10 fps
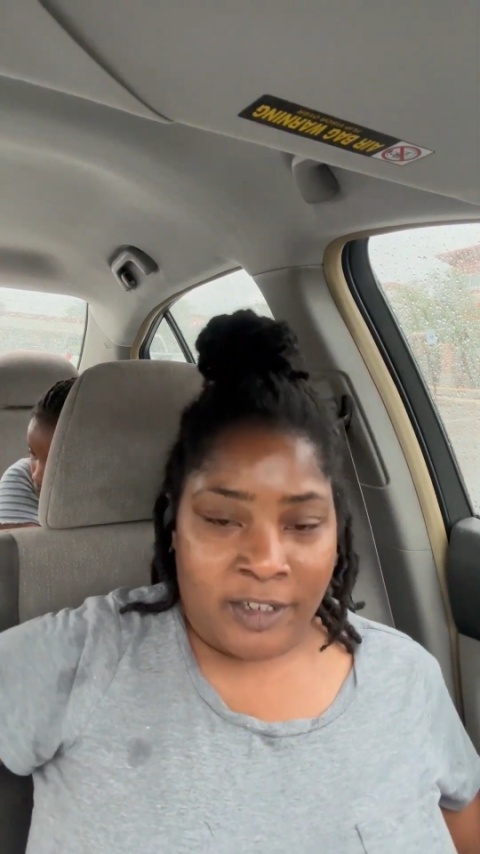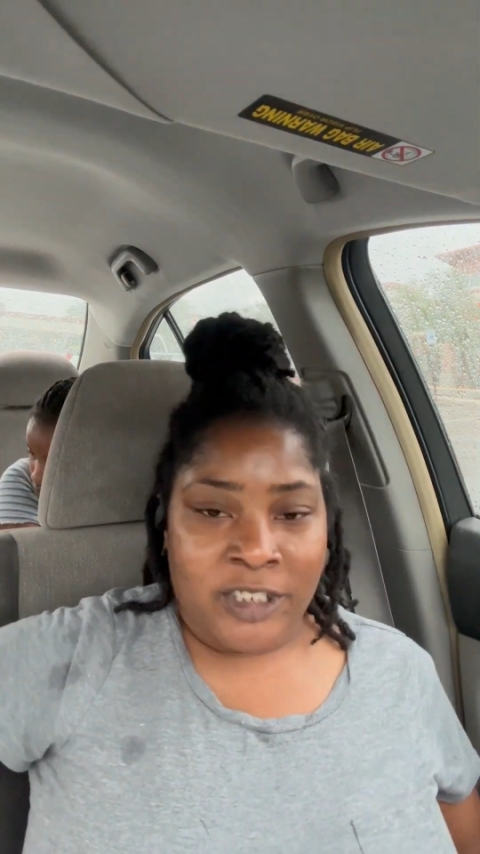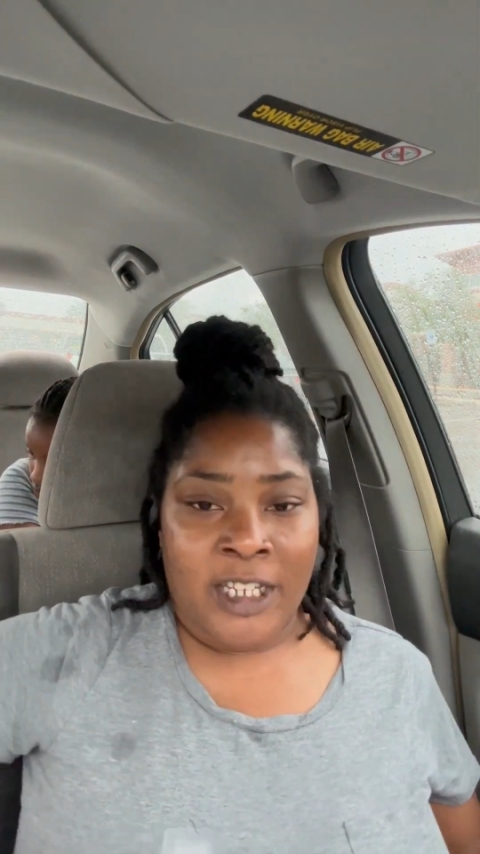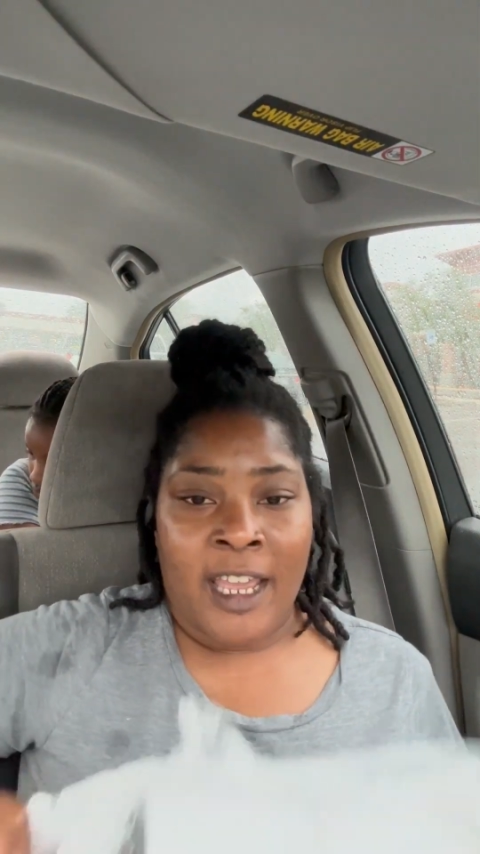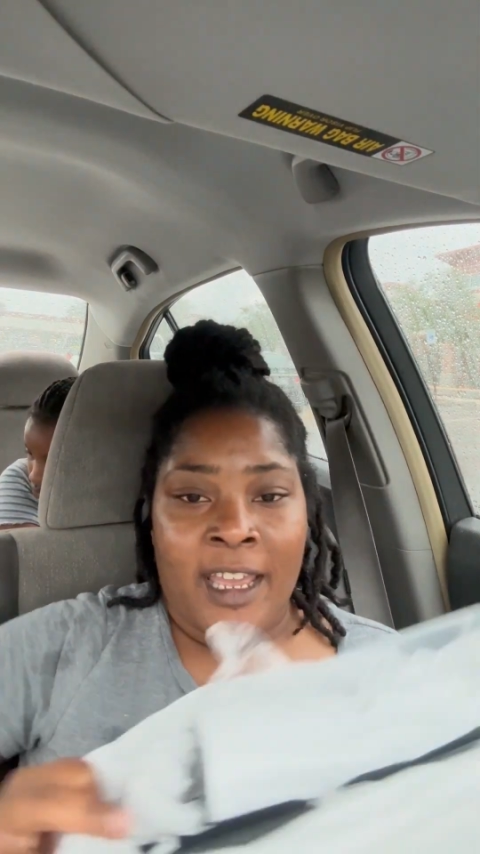
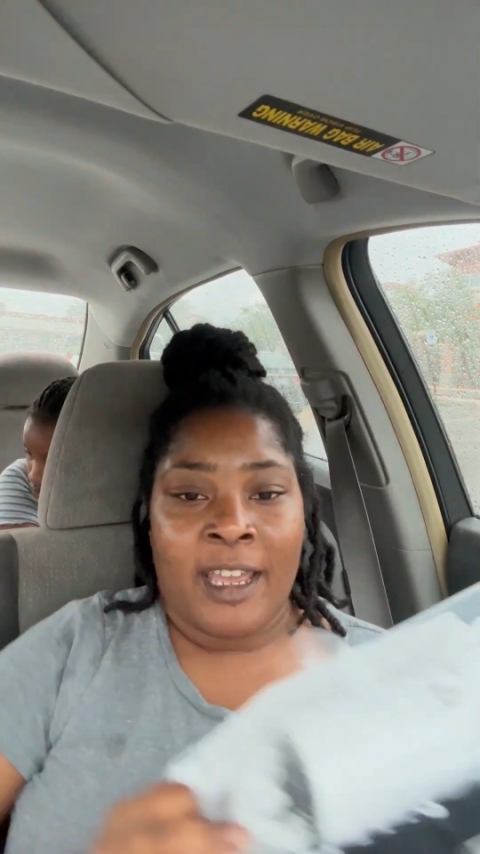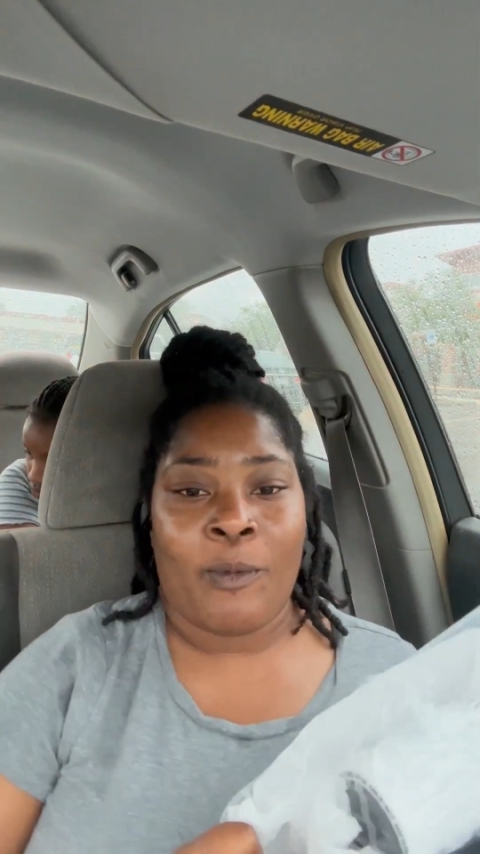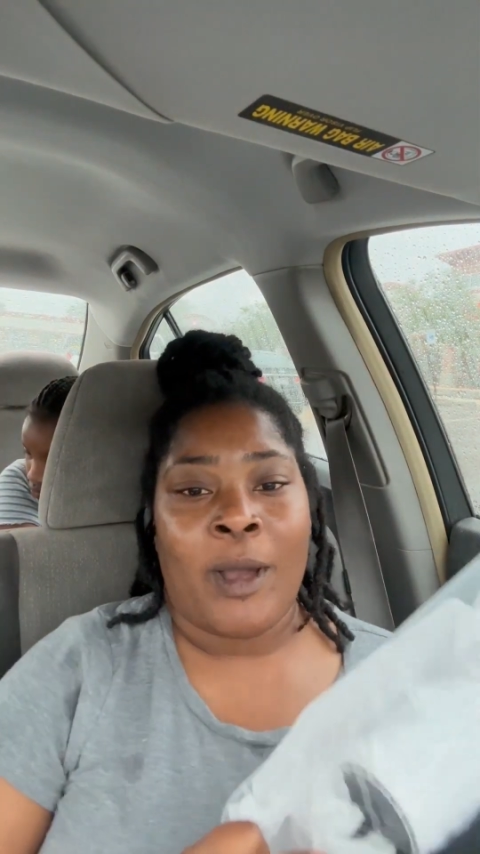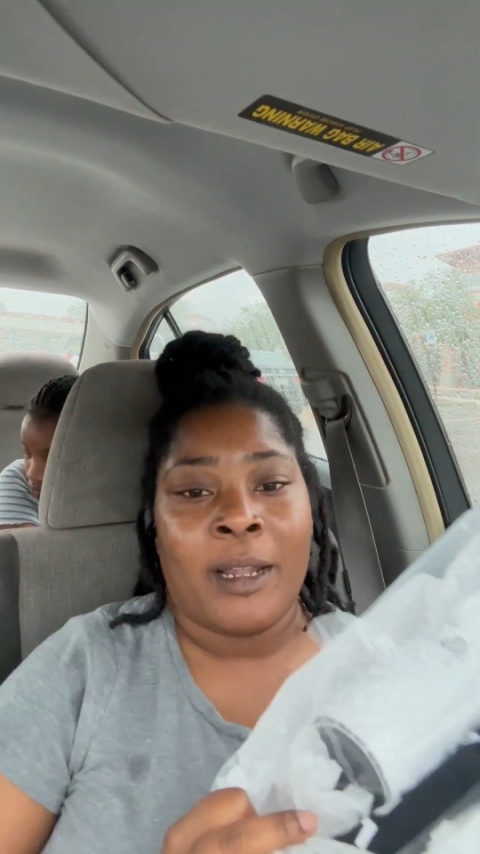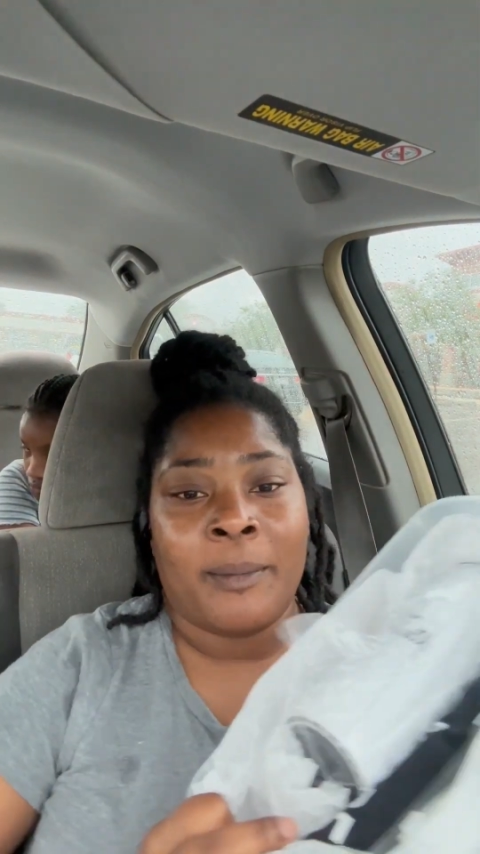she had,
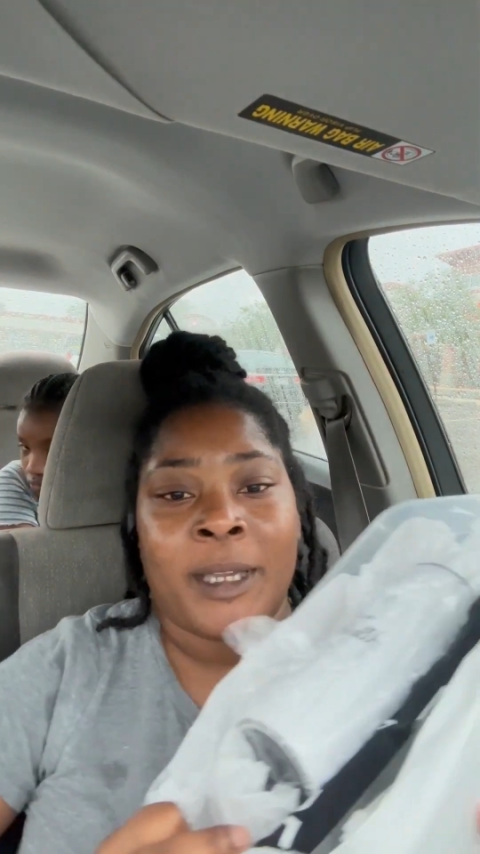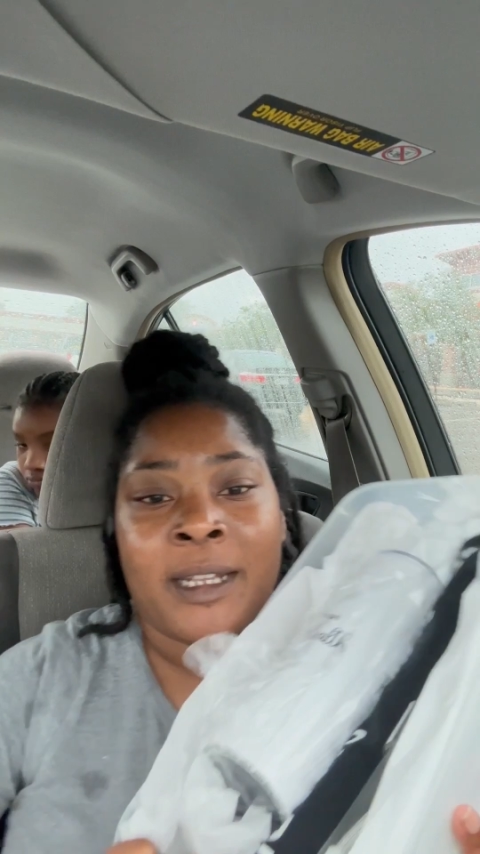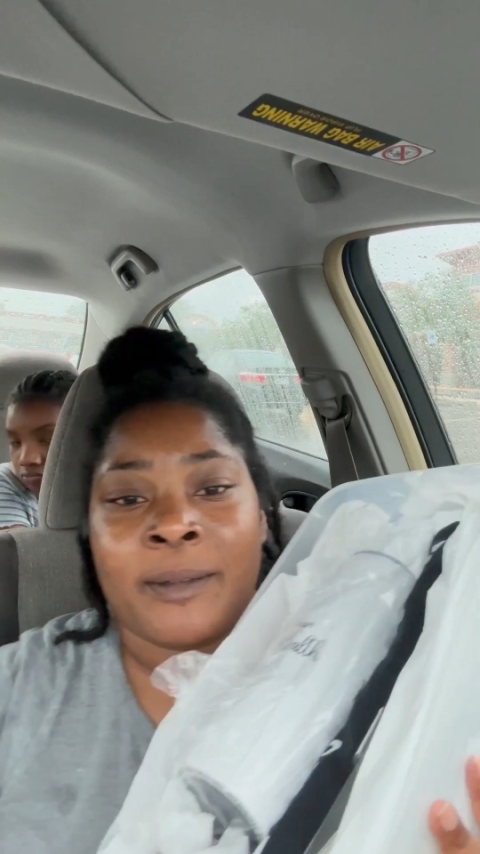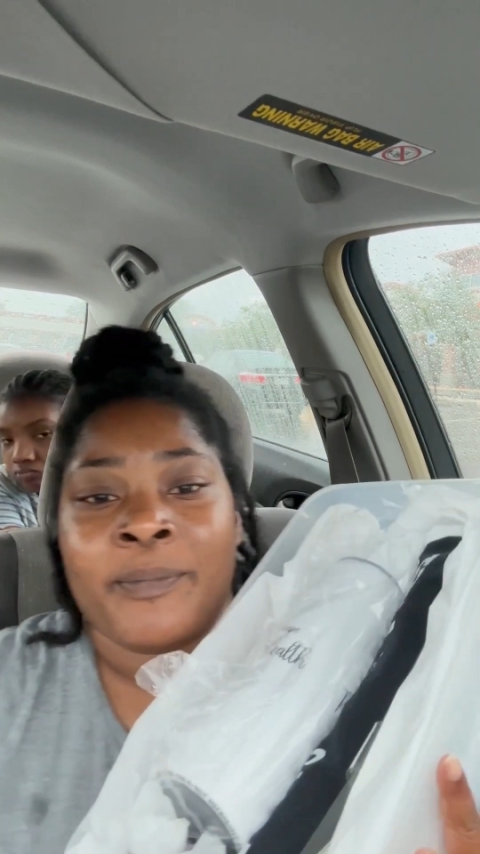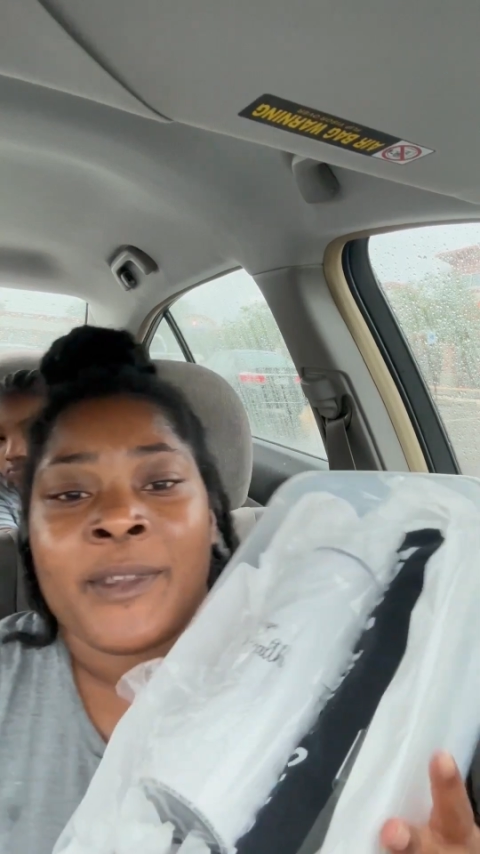while I'm at it,